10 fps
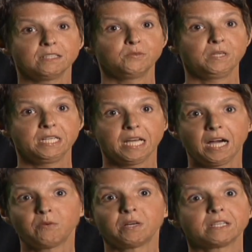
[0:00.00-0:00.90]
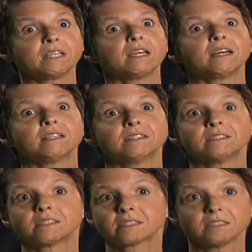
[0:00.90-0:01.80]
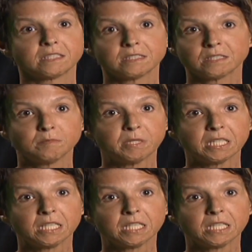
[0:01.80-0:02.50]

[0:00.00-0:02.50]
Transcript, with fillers: do not want to get, it's scleroderma.